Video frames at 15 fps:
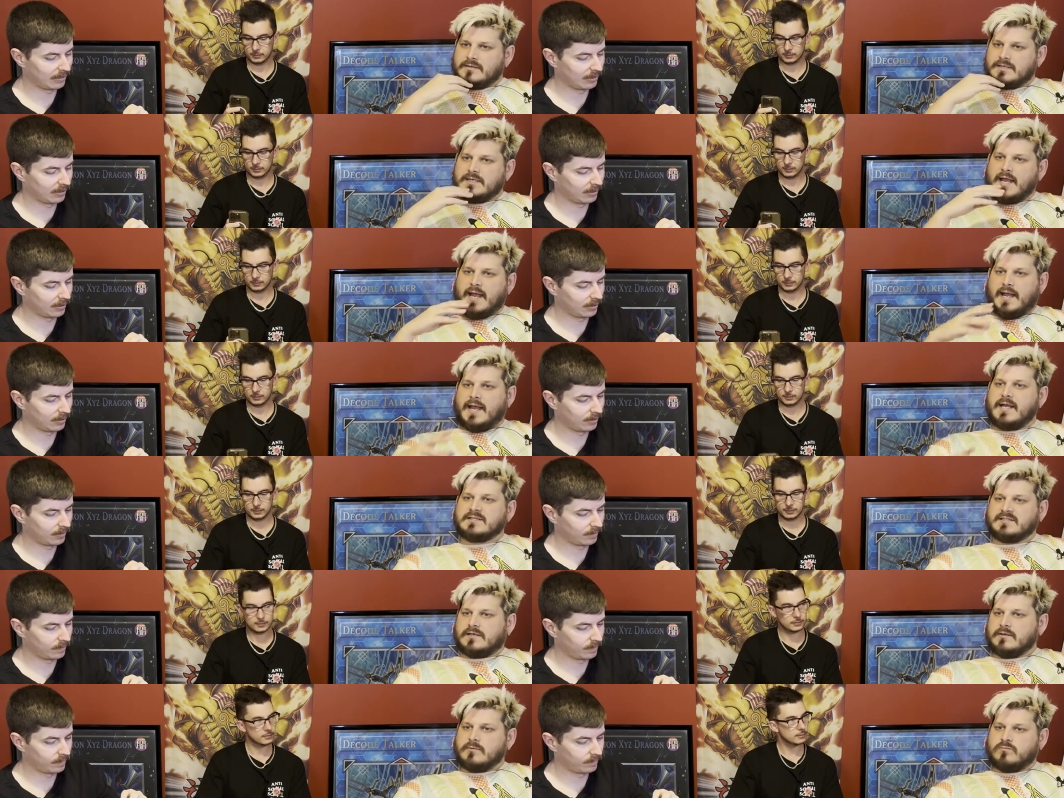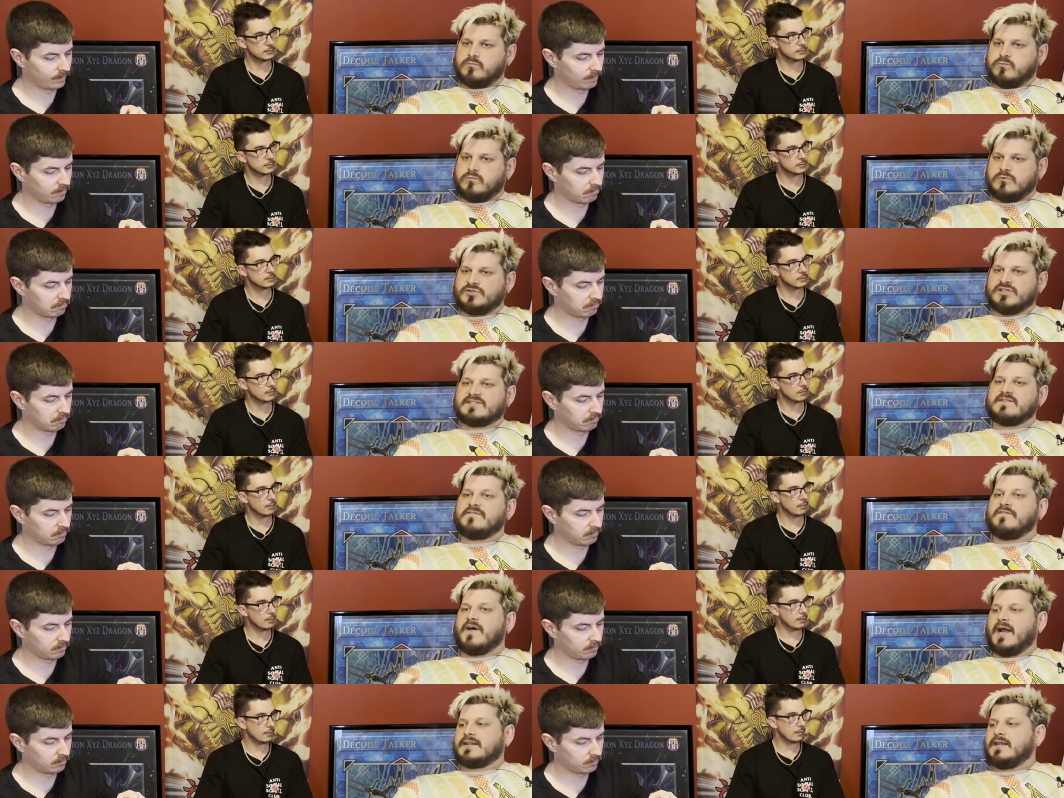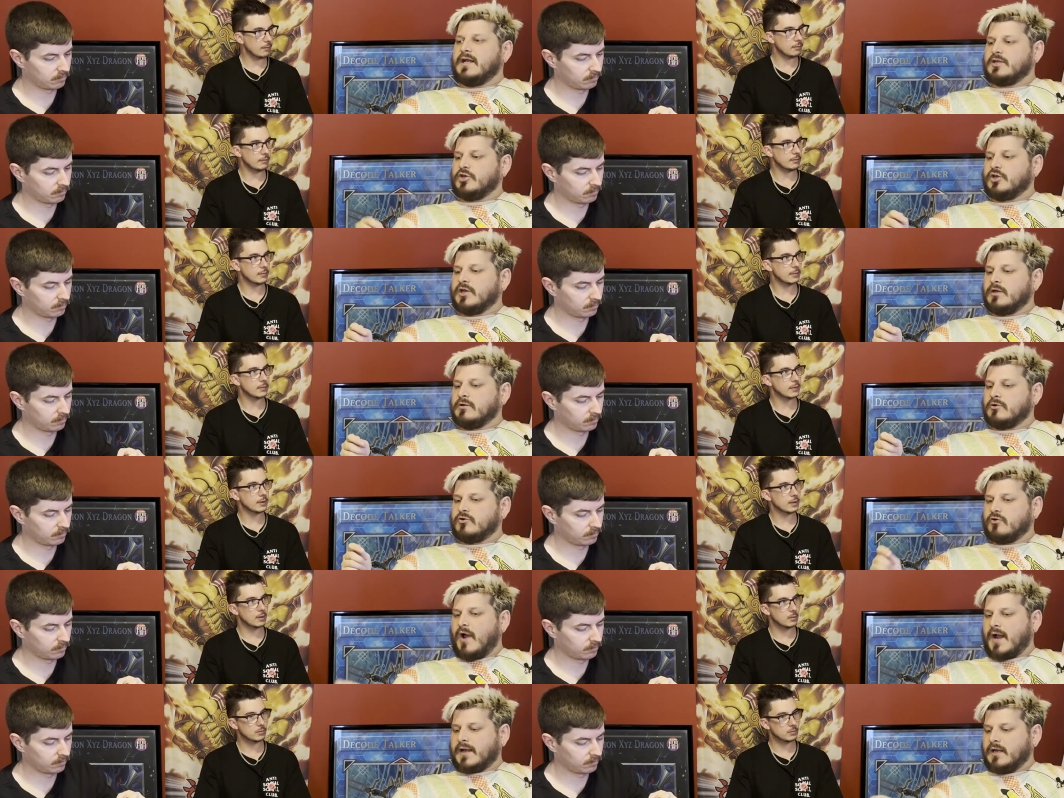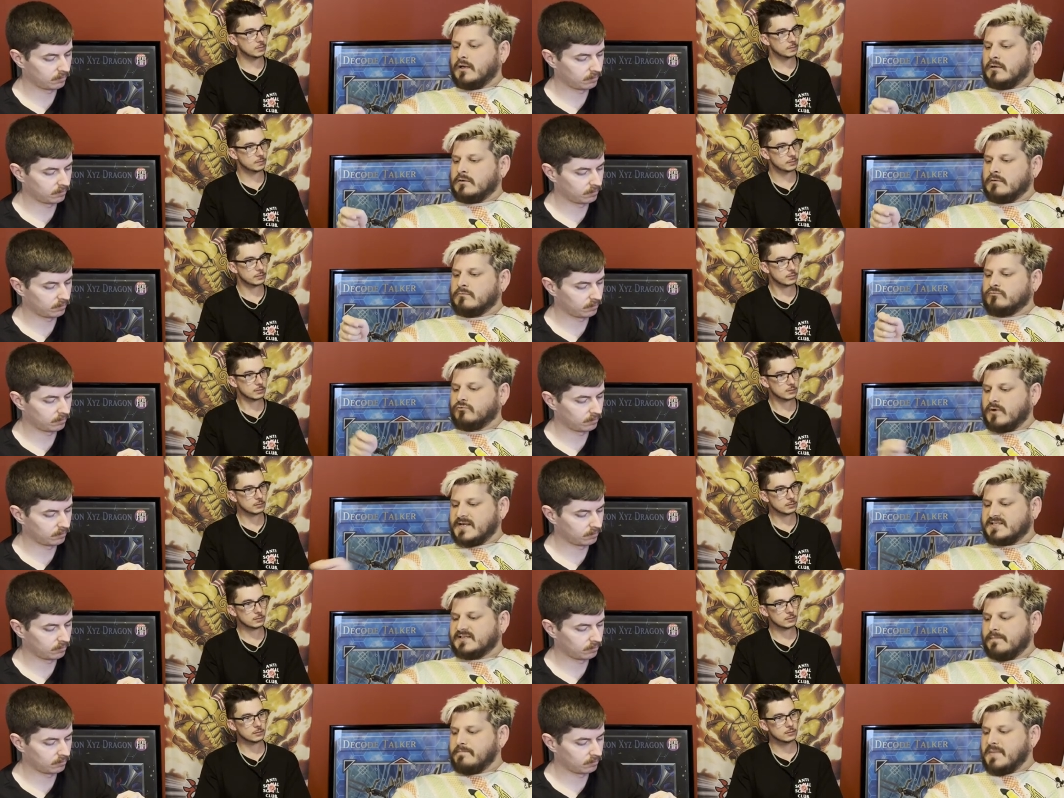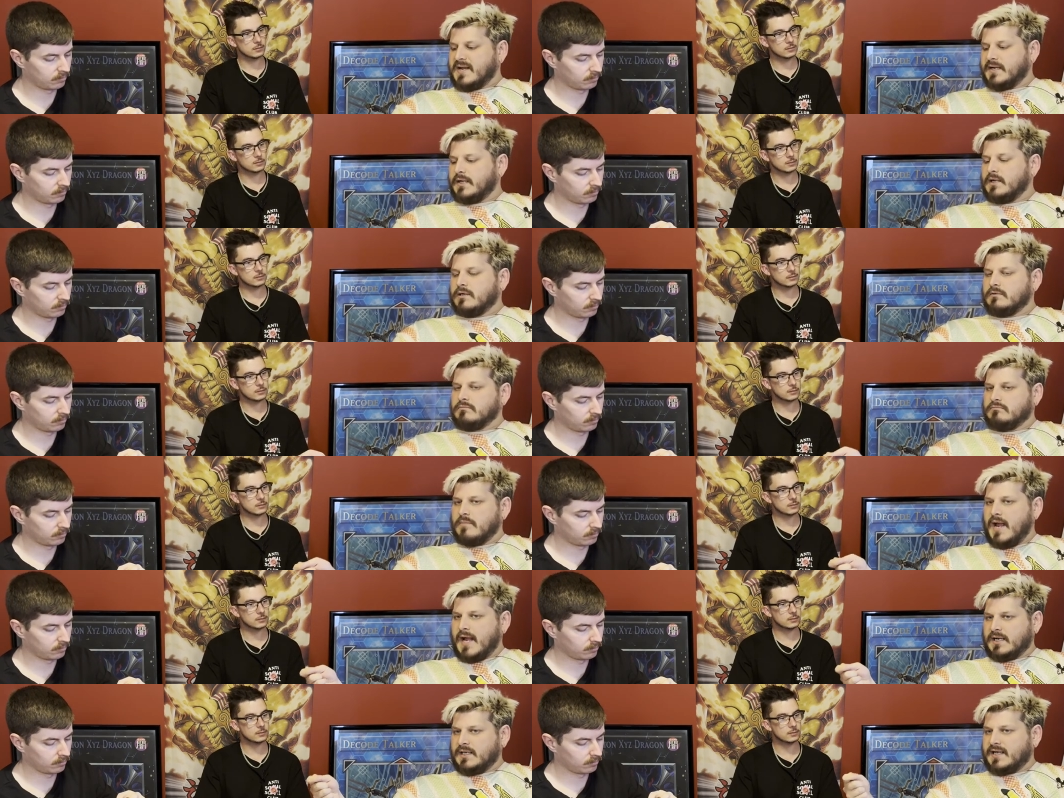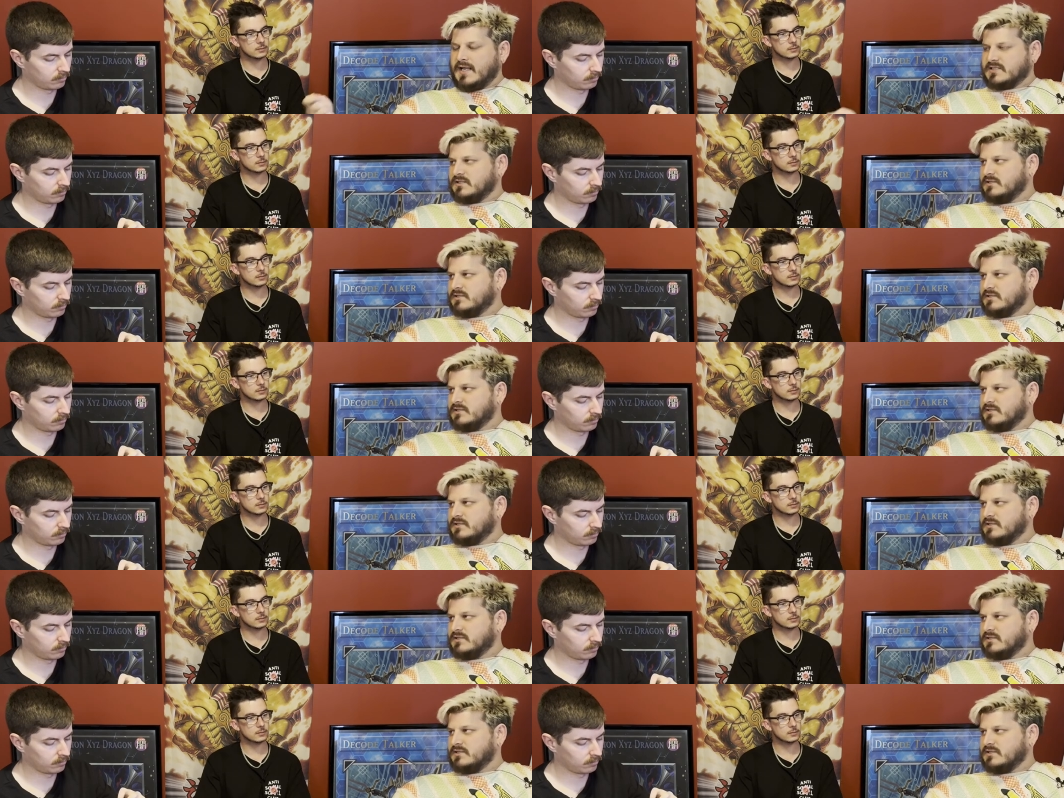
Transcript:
Speaker 1: yeah, it's just the fact that you can crack it, resubmit it, and it gets a